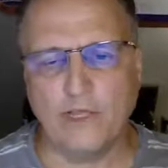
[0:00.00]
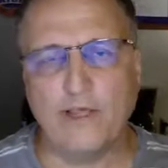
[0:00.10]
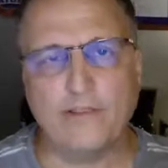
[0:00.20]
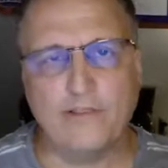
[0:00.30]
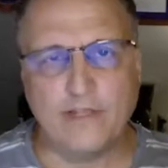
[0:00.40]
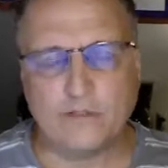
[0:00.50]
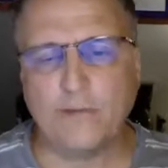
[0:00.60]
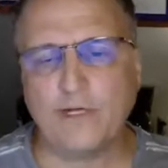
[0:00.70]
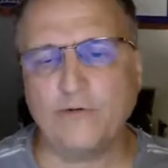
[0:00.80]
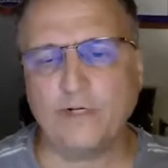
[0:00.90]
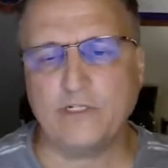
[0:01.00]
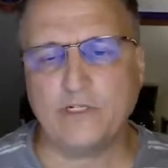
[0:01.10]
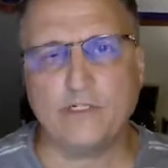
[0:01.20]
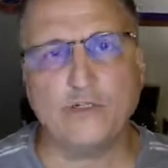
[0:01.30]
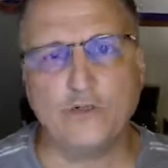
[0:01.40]
This matrix
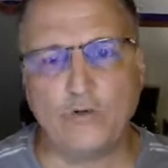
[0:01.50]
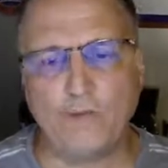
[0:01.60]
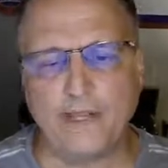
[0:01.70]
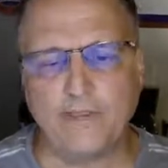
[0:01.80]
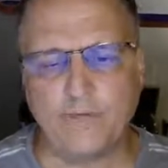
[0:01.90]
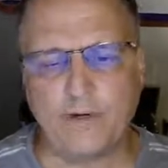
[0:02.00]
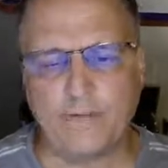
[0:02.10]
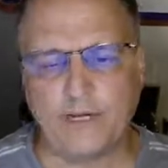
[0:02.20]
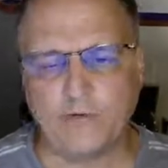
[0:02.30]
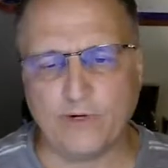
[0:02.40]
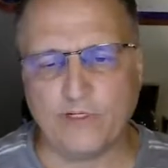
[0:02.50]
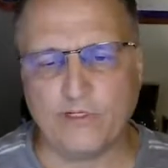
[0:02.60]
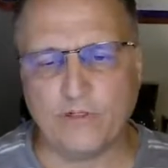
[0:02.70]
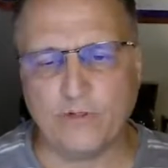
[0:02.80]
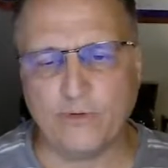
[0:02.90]
is a 2 by 3
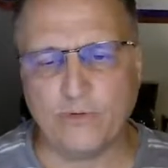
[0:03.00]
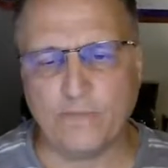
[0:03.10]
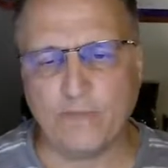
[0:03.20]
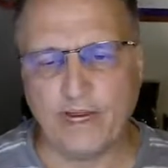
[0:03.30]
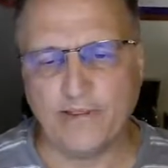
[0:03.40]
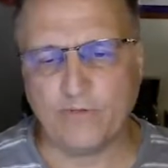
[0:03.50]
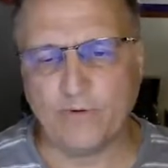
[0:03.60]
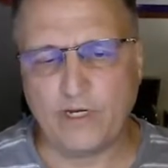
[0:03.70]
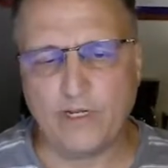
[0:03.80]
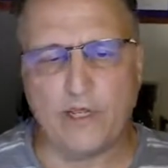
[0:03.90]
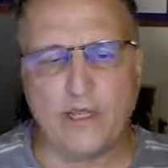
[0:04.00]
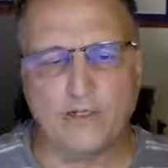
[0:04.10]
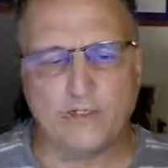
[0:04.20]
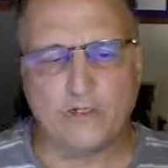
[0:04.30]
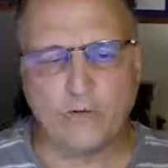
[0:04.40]
matrix, 2 by 3.
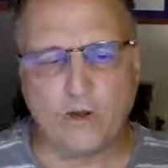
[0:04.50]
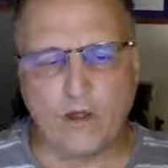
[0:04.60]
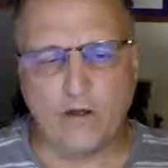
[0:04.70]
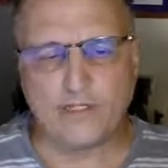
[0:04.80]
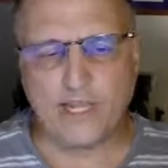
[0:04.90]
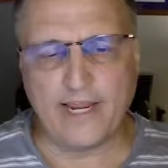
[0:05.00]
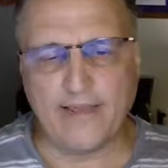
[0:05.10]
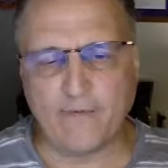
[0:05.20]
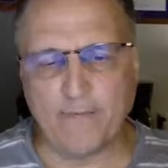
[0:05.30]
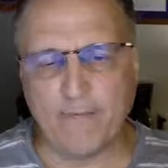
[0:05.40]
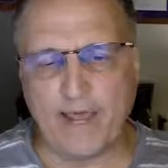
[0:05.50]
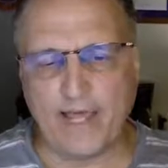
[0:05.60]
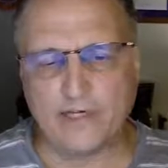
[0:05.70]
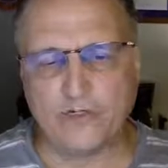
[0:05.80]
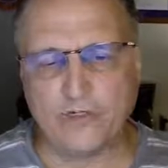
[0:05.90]
So long as I have a
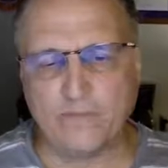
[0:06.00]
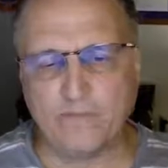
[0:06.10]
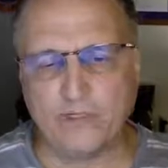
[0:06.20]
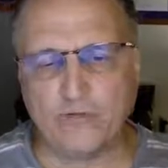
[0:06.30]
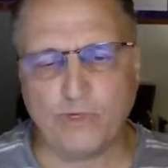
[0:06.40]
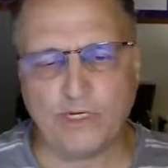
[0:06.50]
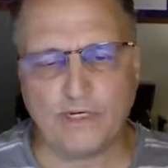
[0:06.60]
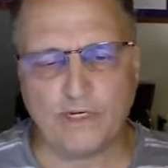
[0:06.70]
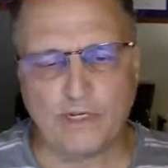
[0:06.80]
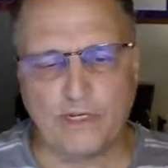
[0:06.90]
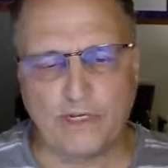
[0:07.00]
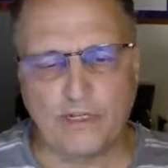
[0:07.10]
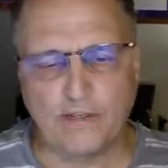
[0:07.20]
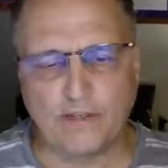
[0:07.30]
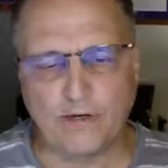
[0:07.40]
match between
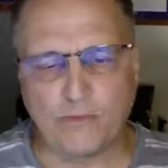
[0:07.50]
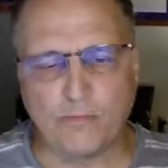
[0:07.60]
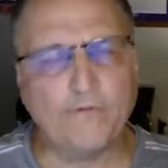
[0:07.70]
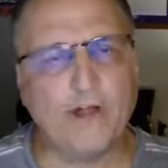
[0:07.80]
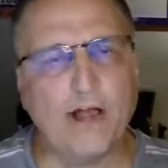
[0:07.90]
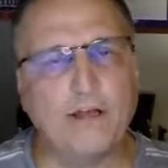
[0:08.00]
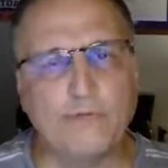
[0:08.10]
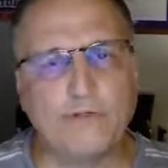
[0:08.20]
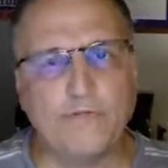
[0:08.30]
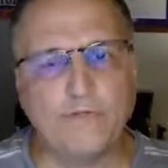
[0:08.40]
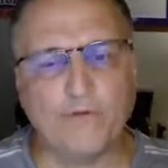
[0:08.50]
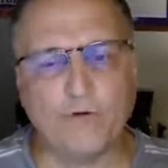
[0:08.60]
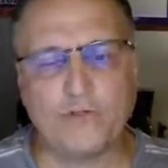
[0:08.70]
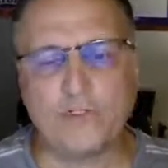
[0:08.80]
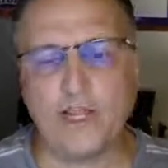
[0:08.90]
the number of columns of the
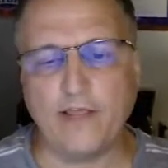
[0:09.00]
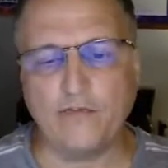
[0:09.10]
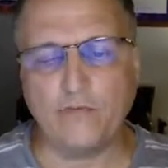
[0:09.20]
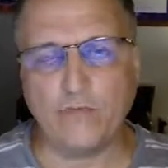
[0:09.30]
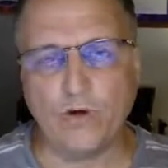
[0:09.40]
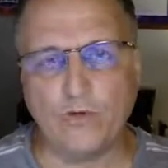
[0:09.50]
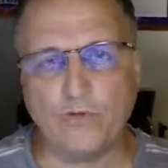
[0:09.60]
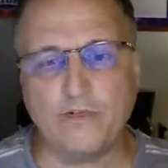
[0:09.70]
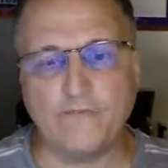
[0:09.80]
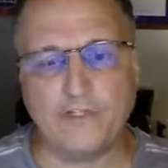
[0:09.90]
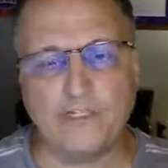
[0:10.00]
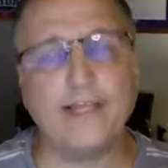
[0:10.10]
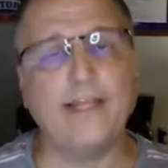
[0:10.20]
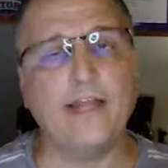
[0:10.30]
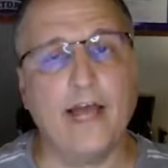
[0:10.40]
first and the rows of the
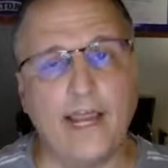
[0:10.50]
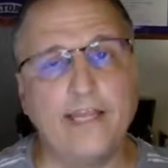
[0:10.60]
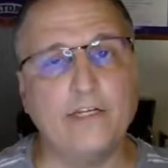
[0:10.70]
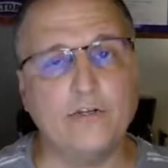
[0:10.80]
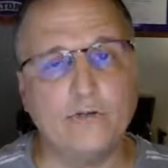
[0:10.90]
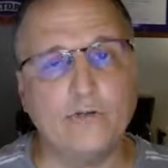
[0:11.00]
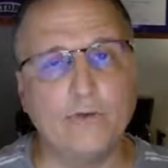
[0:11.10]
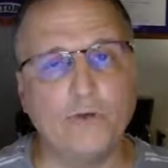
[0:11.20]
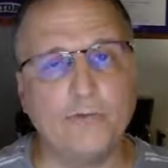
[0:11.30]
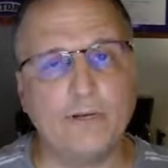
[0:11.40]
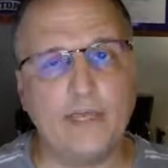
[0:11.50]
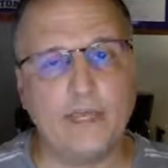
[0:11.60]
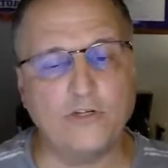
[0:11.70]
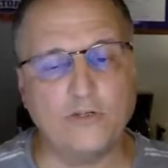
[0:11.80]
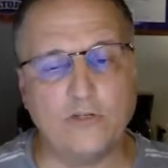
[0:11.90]
second, I can do the
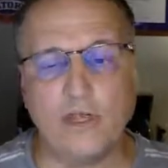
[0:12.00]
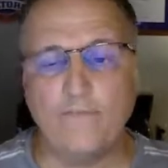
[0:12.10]
multiplication.